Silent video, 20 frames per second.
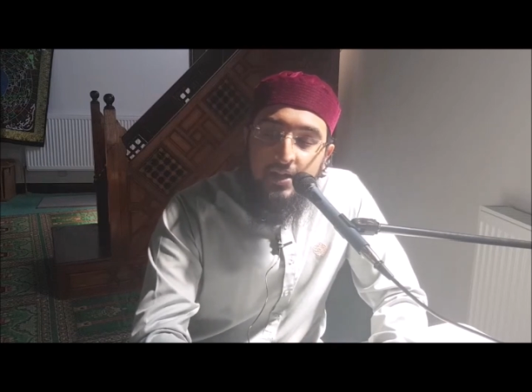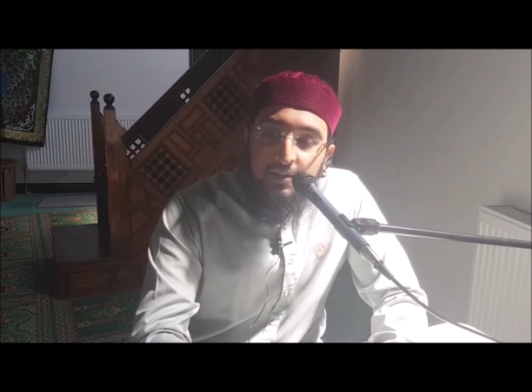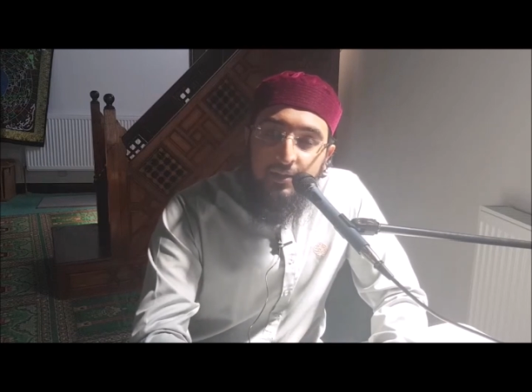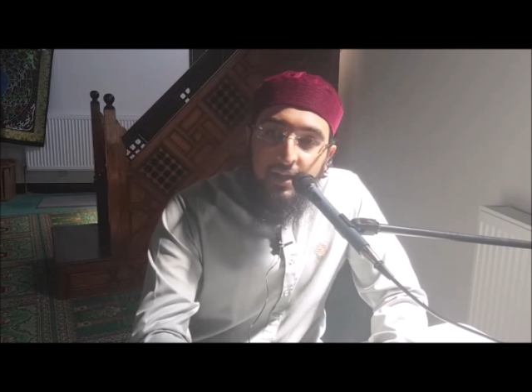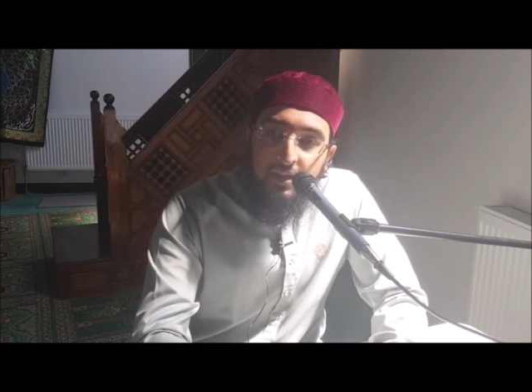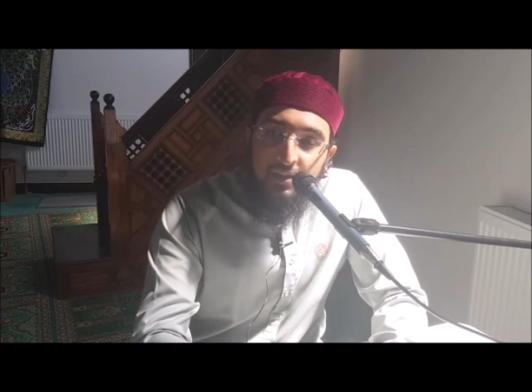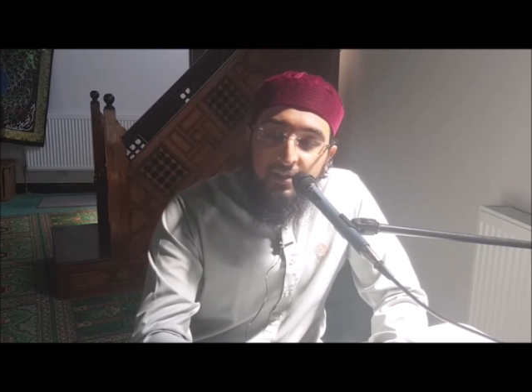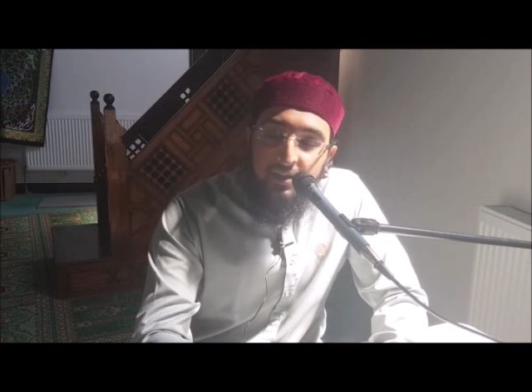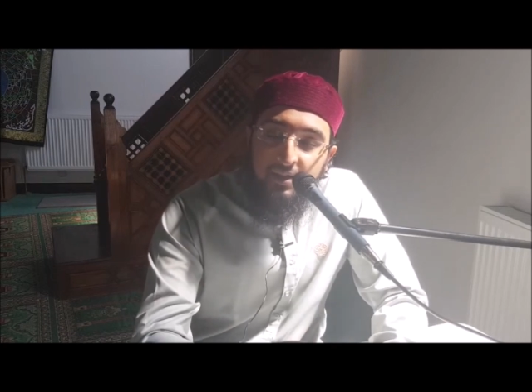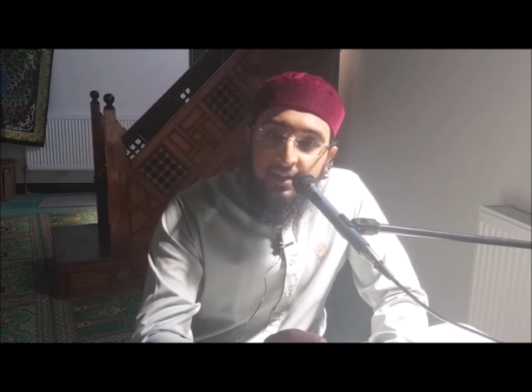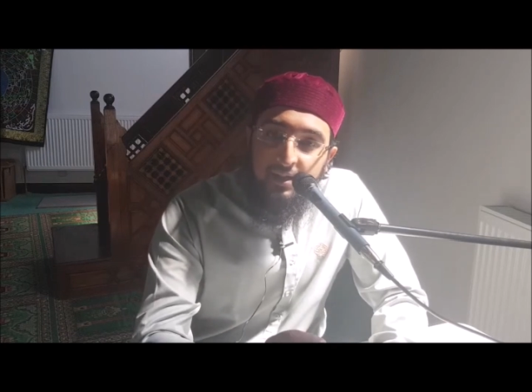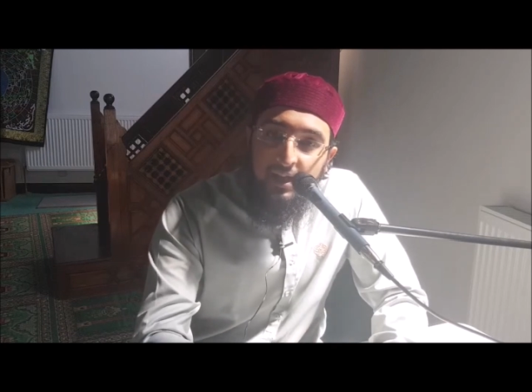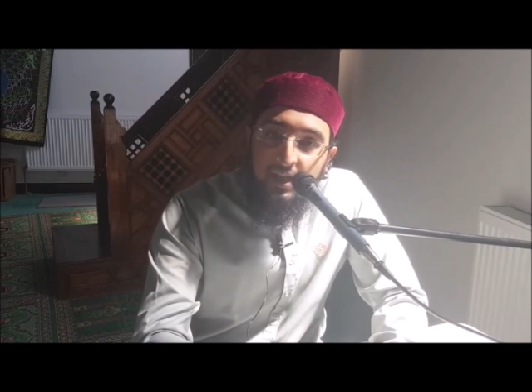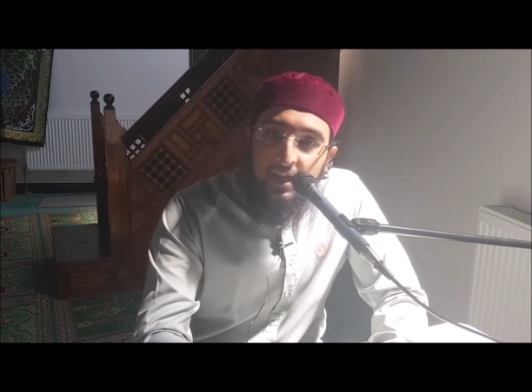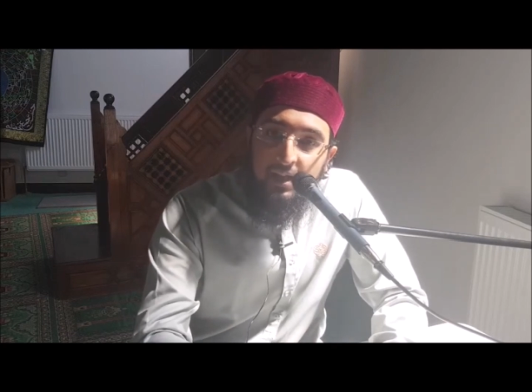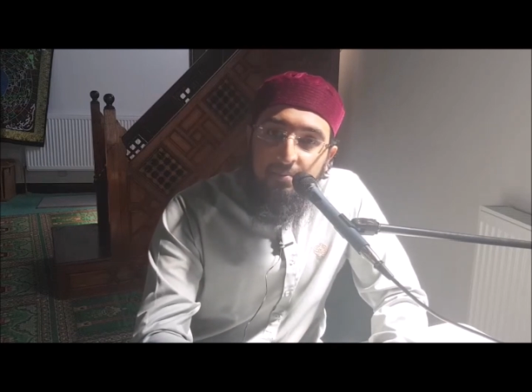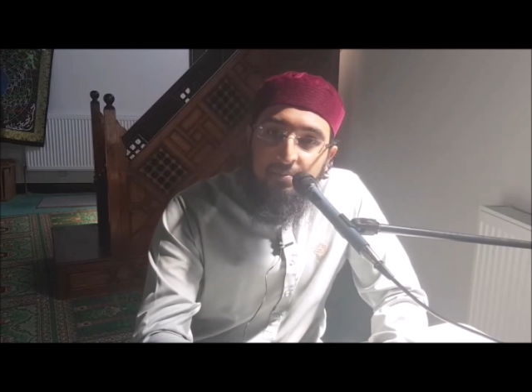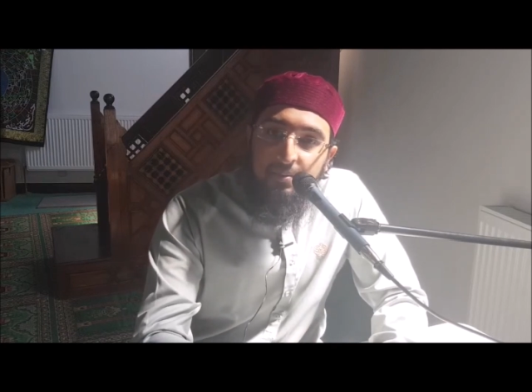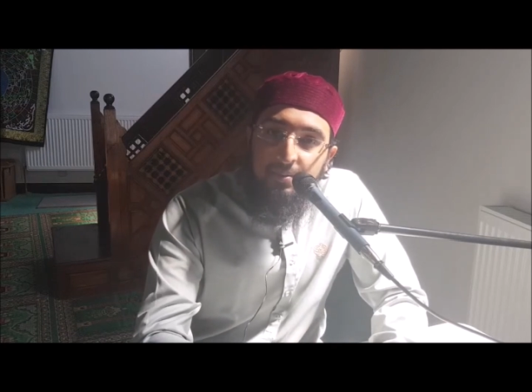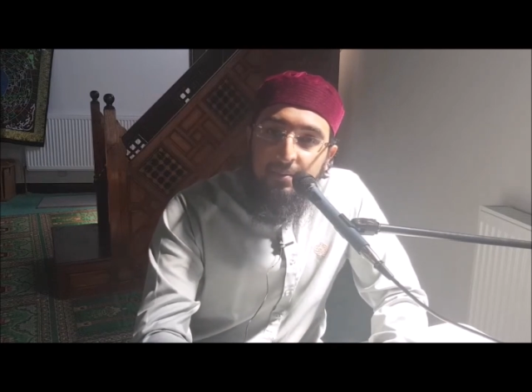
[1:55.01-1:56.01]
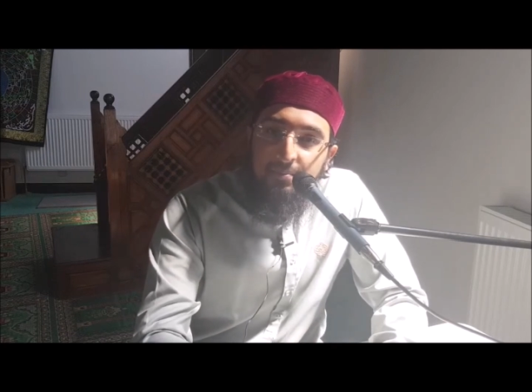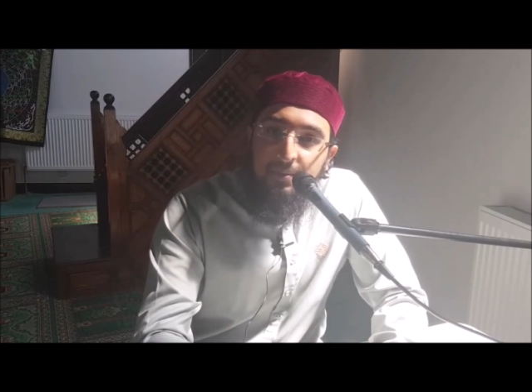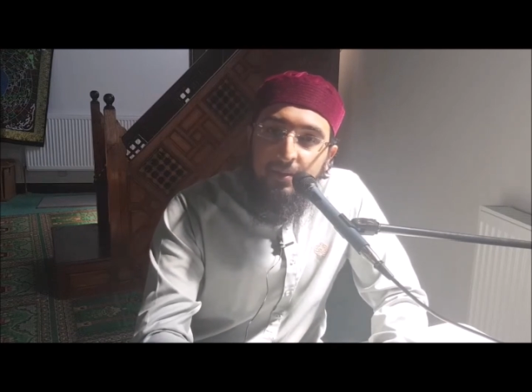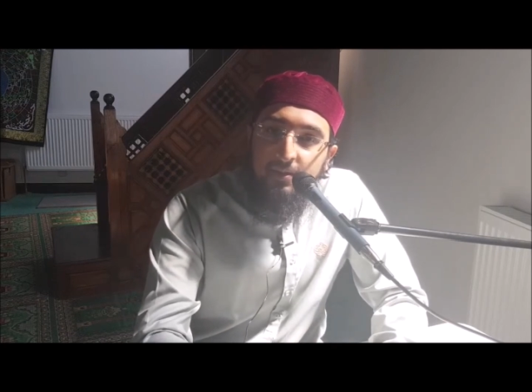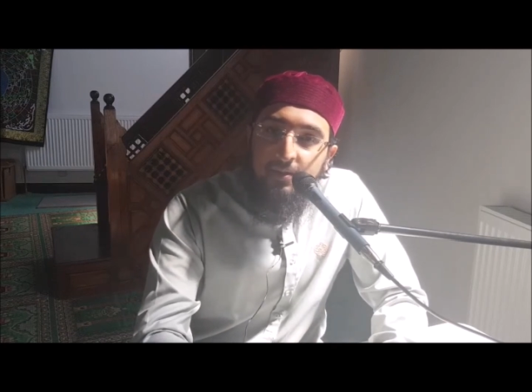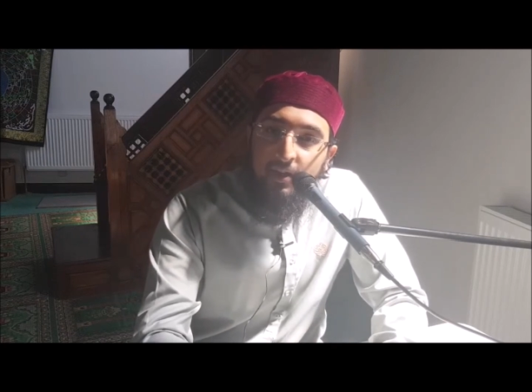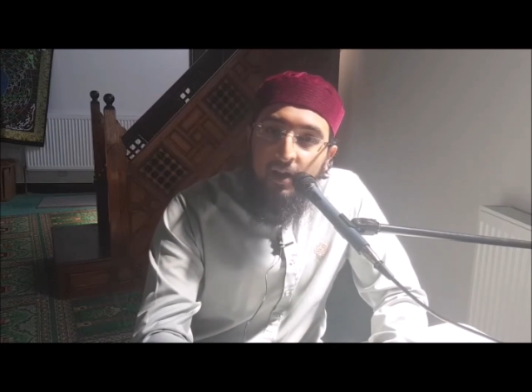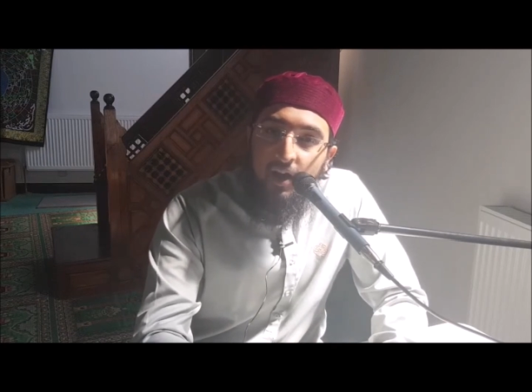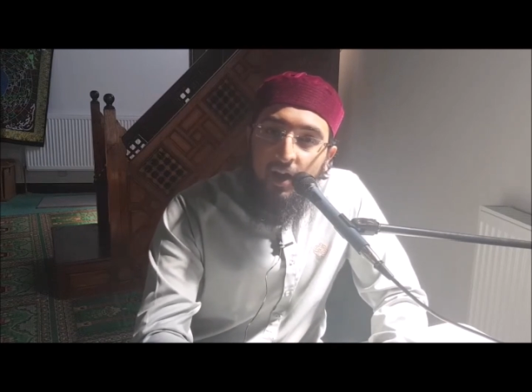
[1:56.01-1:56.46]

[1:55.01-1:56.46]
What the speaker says: then the day people's